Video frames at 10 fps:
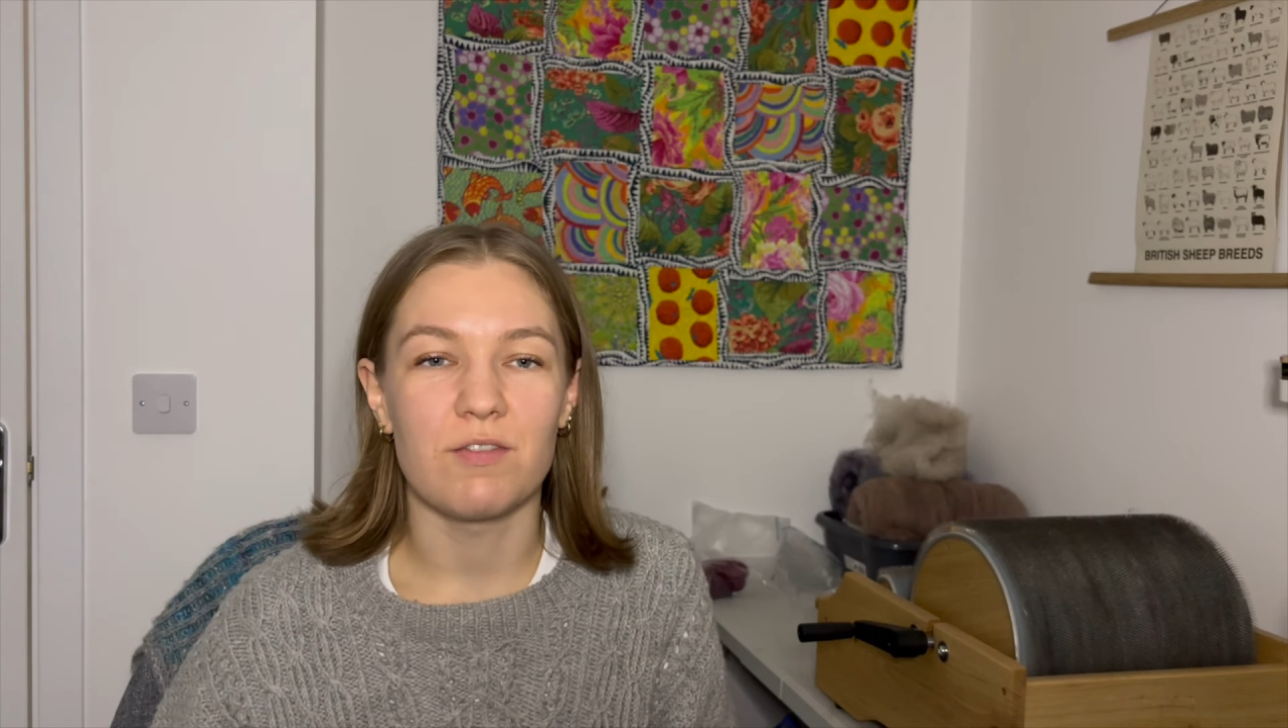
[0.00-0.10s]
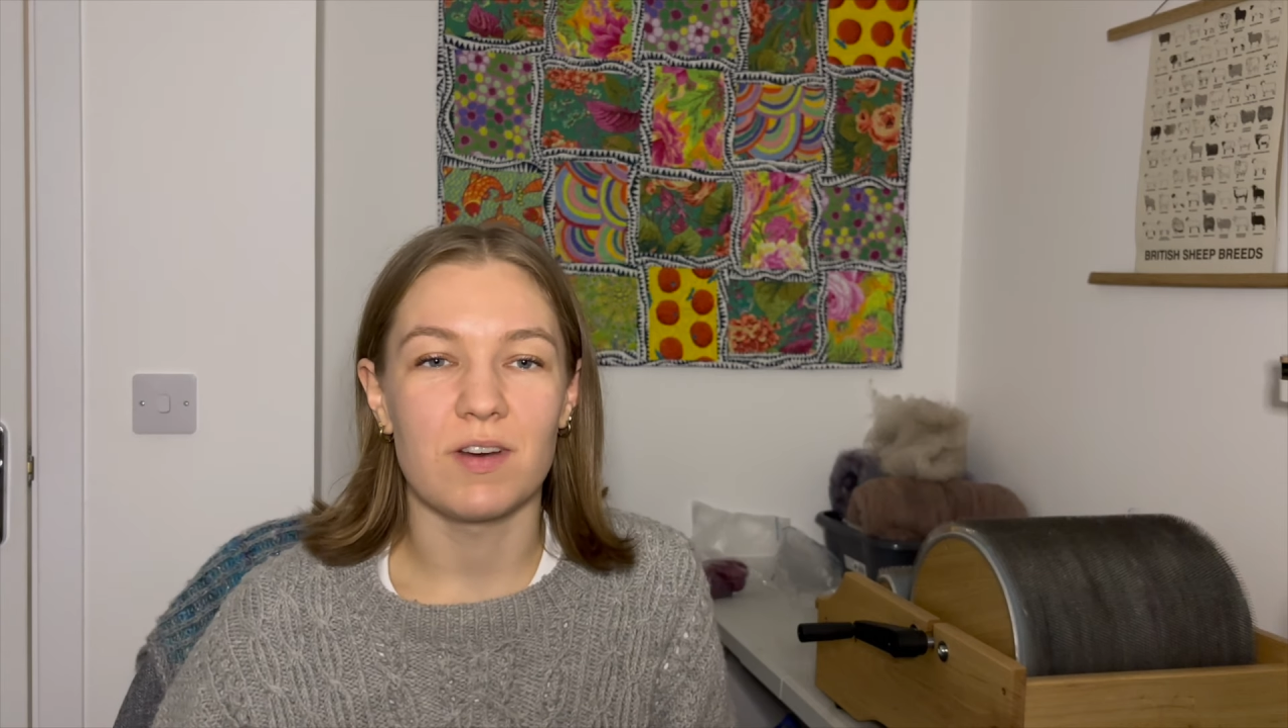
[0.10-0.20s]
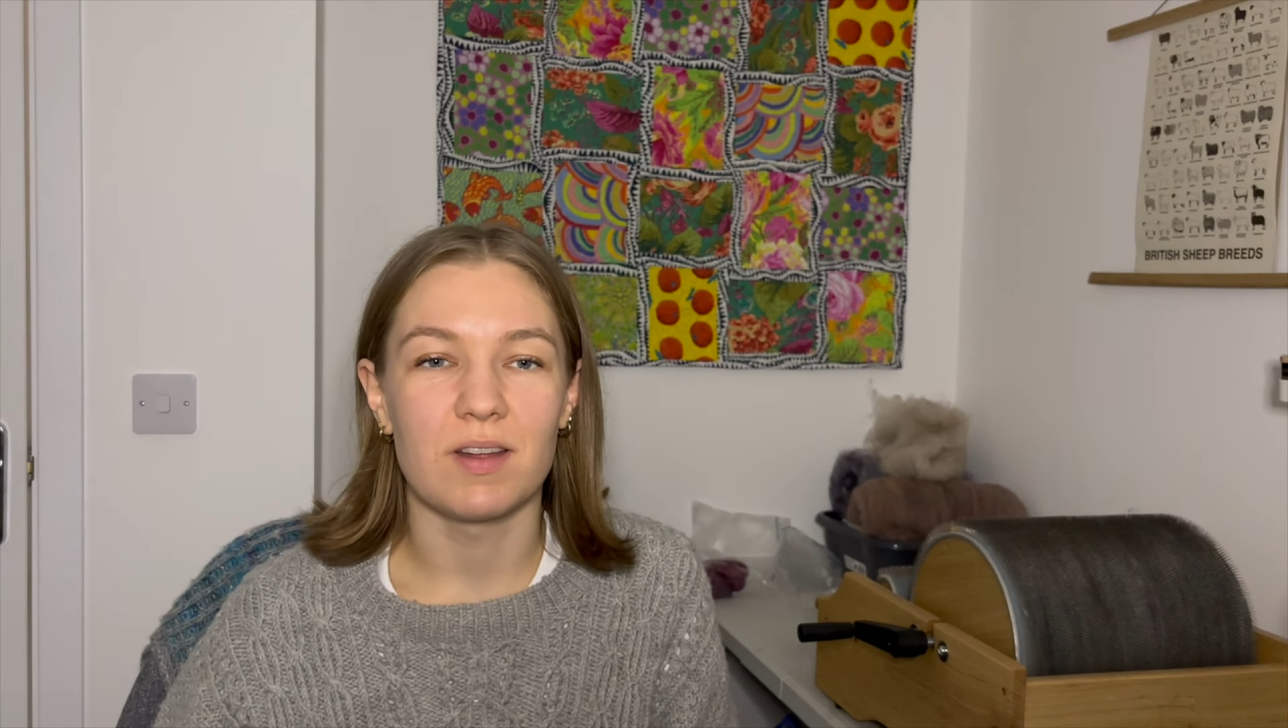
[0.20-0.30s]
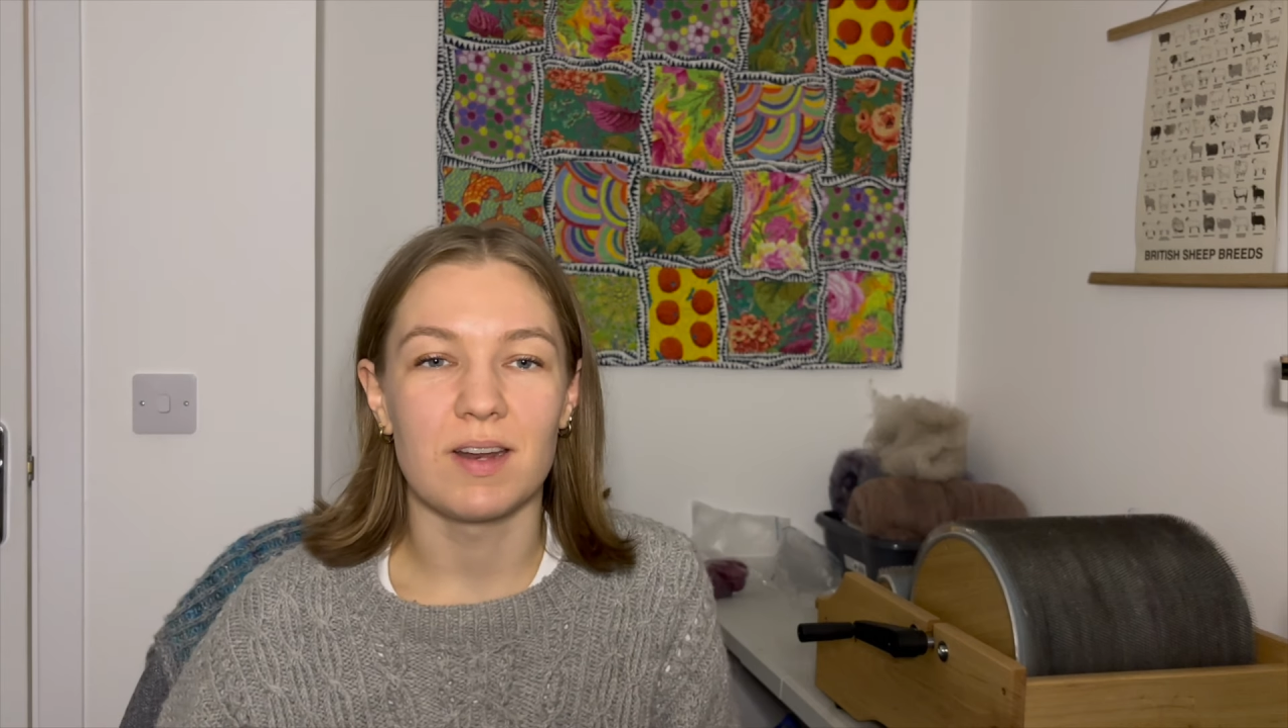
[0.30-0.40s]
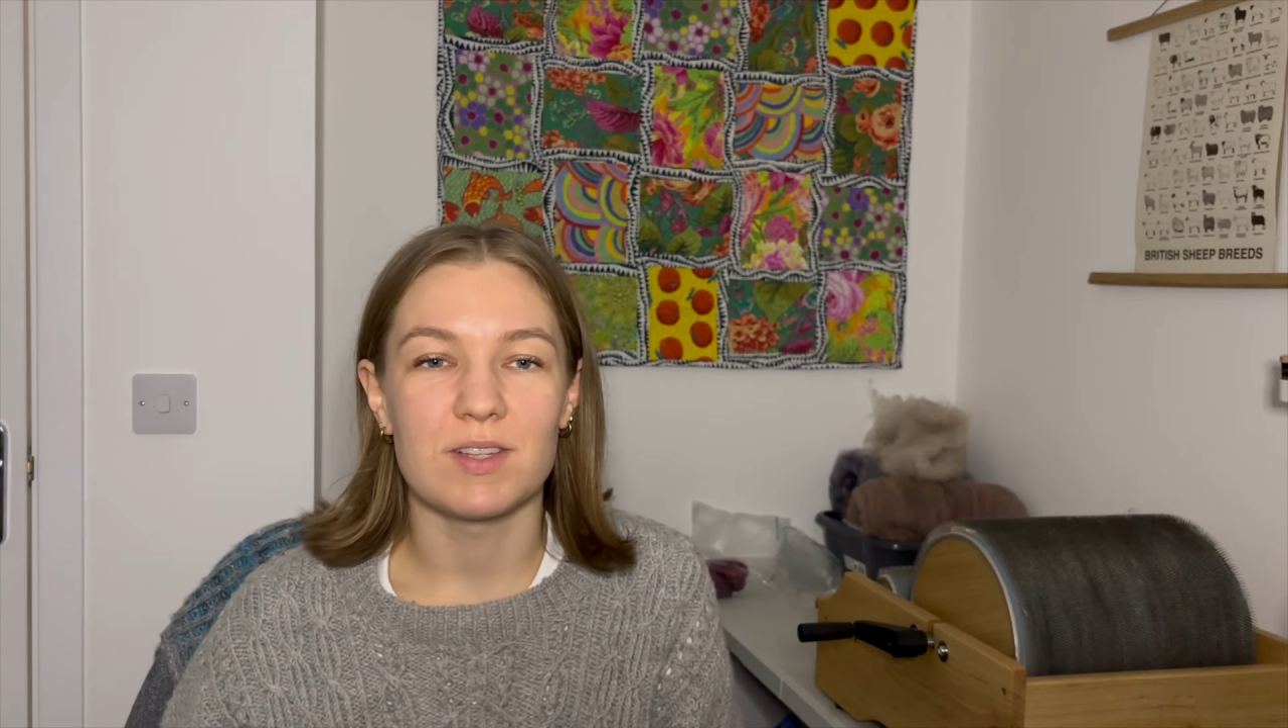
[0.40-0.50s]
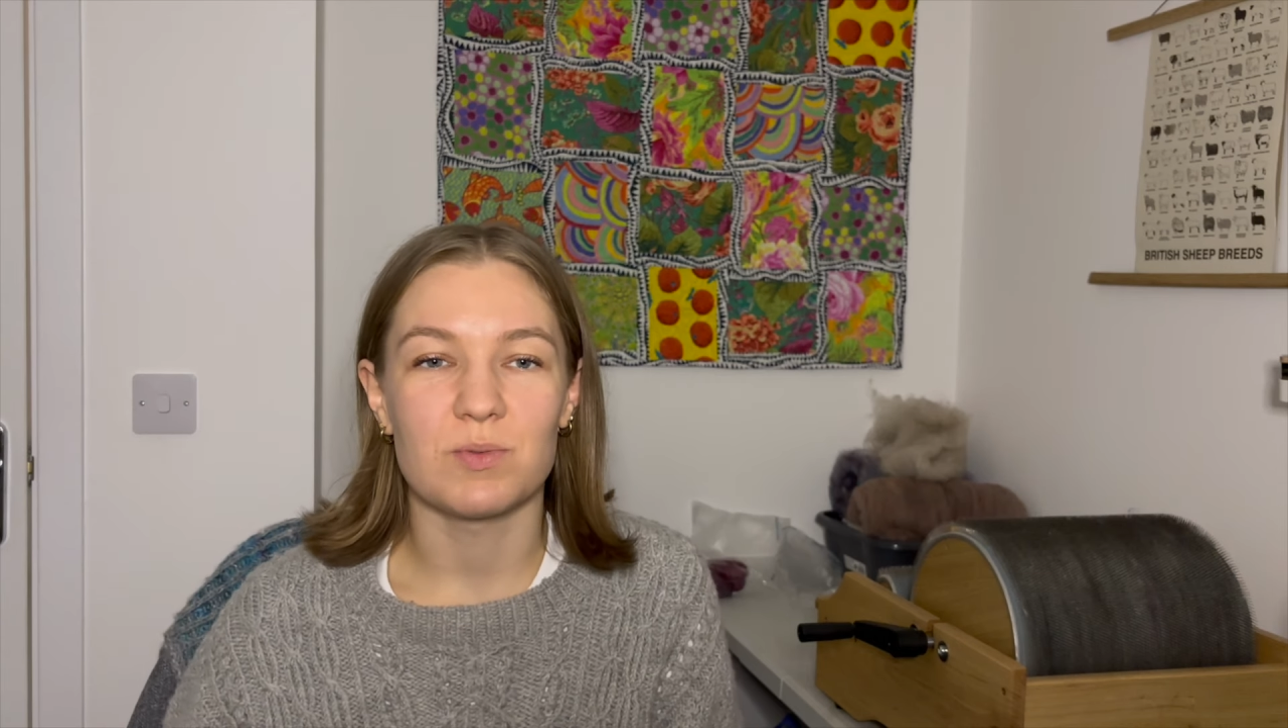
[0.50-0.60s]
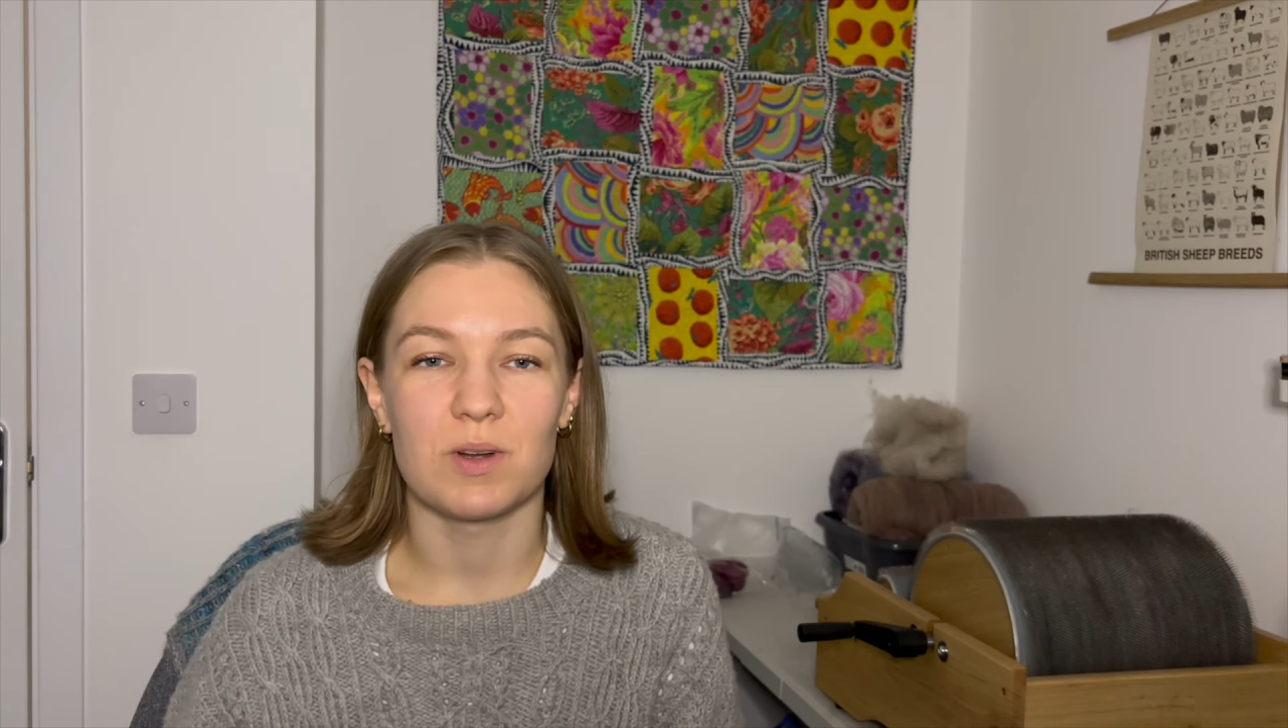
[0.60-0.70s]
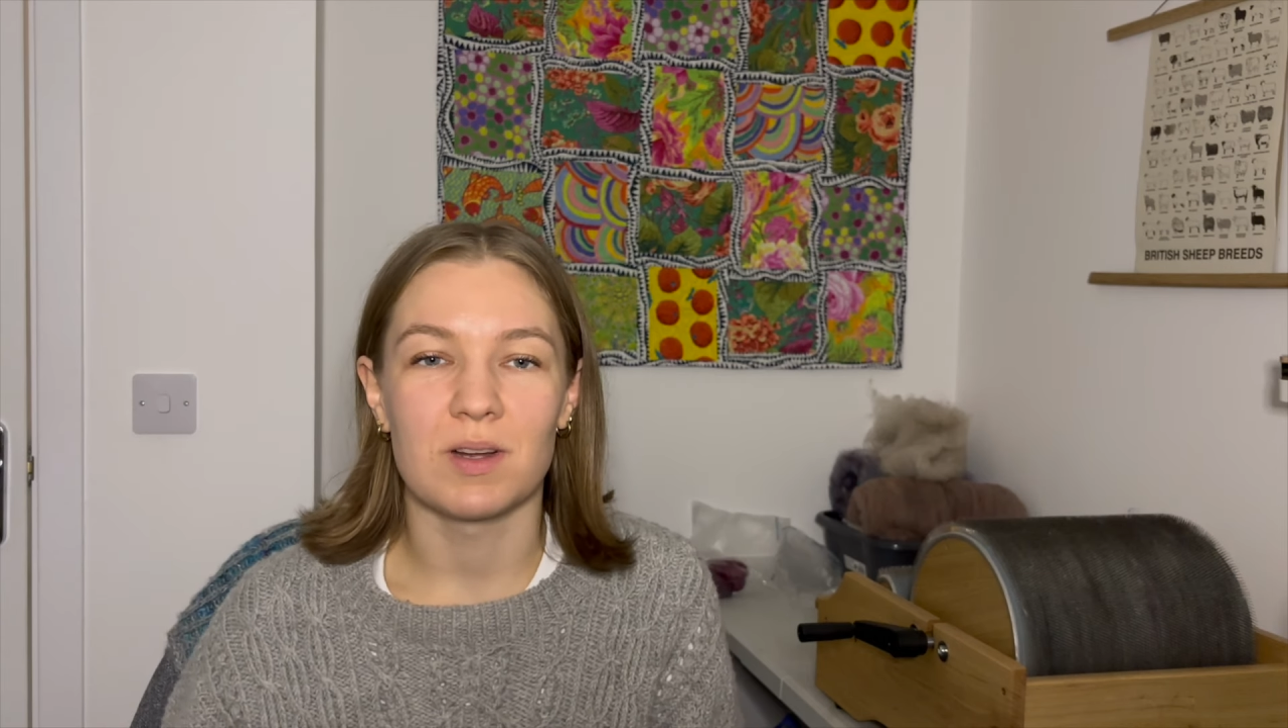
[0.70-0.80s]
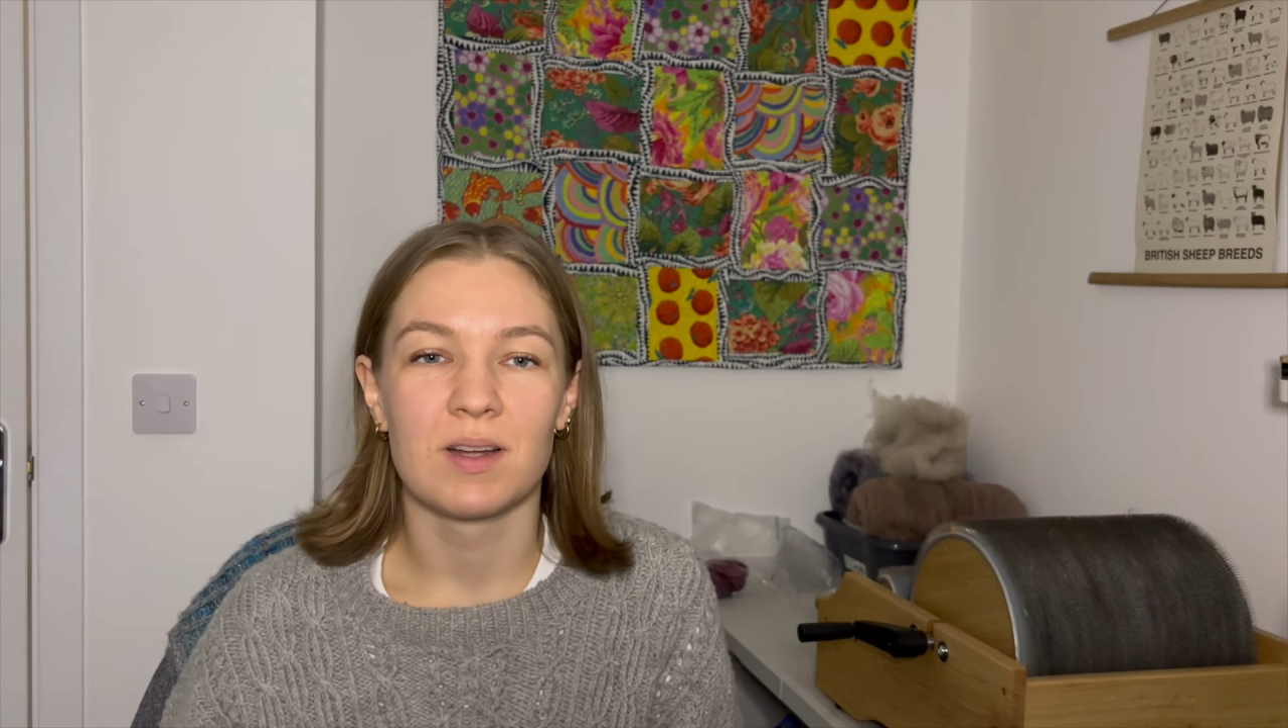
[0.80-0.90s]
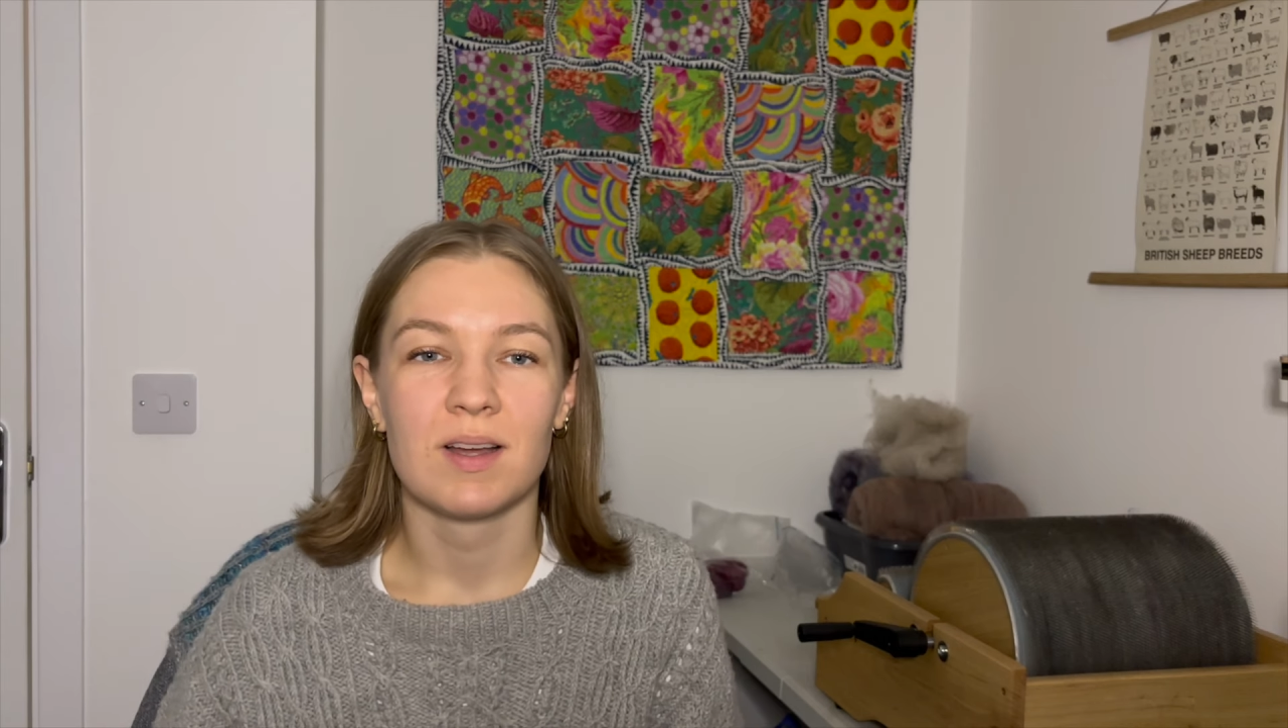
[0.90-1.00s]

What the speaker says: fun as we're